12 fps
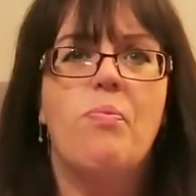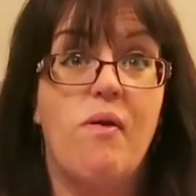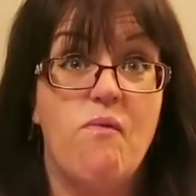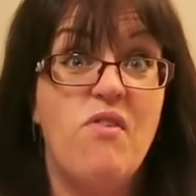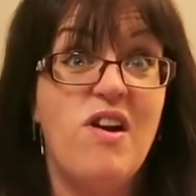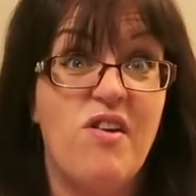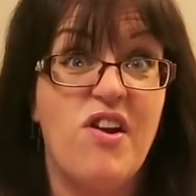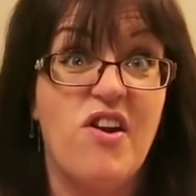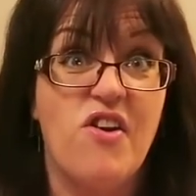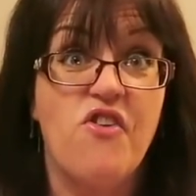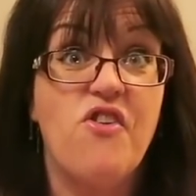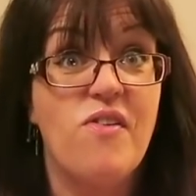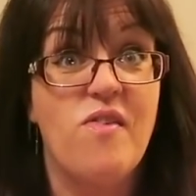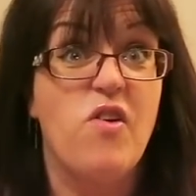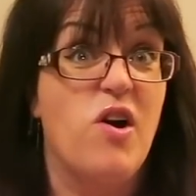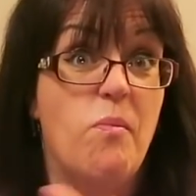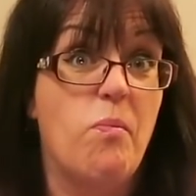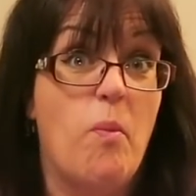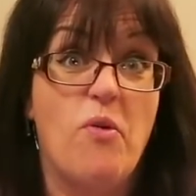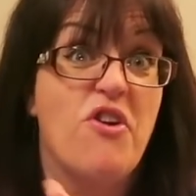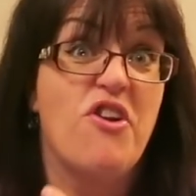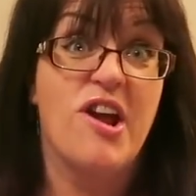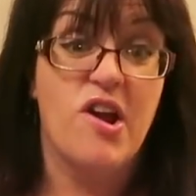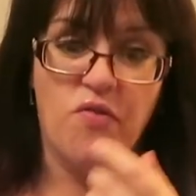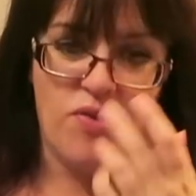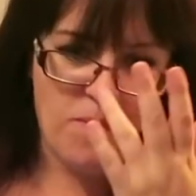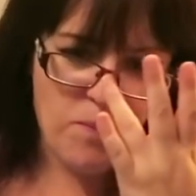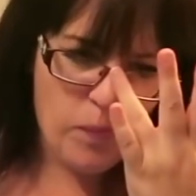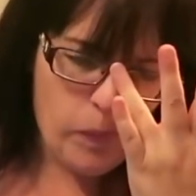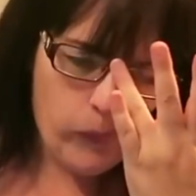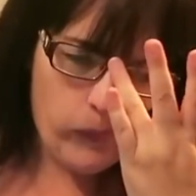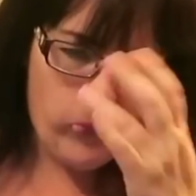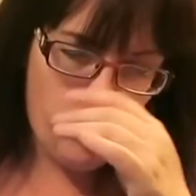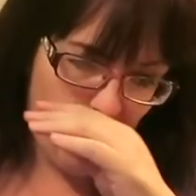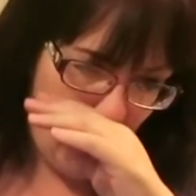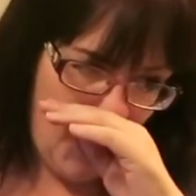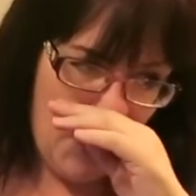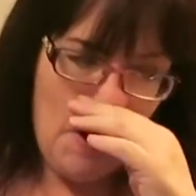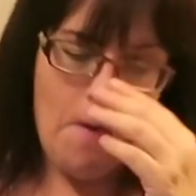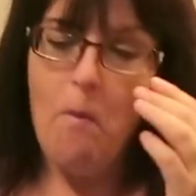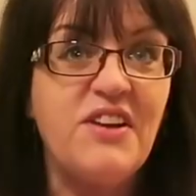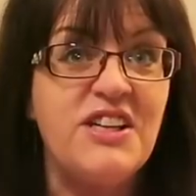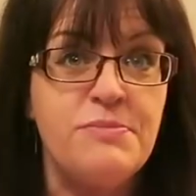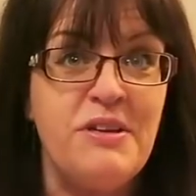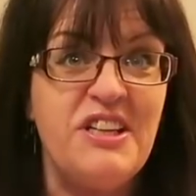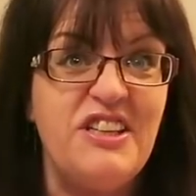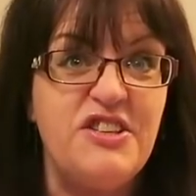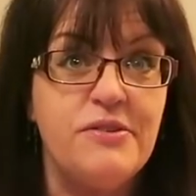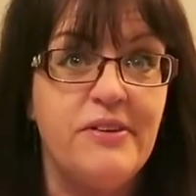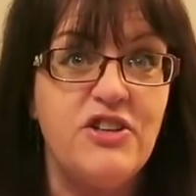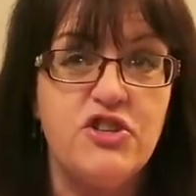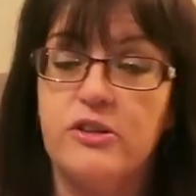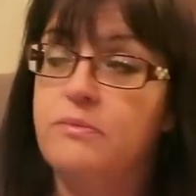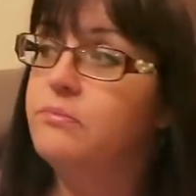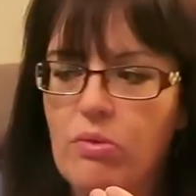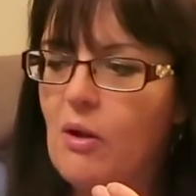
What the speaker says: They're very nice. They've gone. She's taken them. There has been an intervention.